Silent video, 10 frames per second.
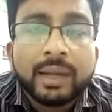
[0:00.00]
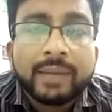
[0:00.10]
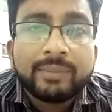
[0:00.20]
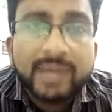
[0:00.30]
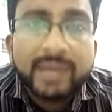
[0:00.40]

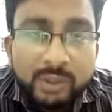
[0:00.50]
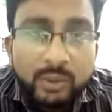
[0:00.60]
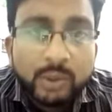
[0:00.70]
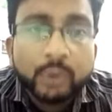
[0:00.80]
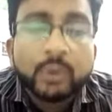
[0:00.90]
and make
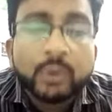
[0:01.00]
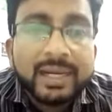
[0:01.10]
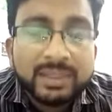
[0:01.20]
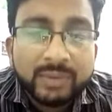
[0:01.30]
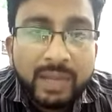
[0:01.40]
sure to do
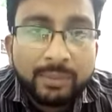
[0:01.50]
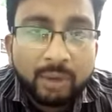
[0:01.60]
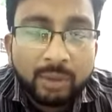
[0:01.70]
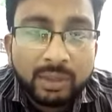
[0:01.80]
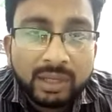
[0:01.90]
ultrasound
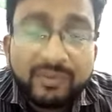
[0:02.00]
abdomen.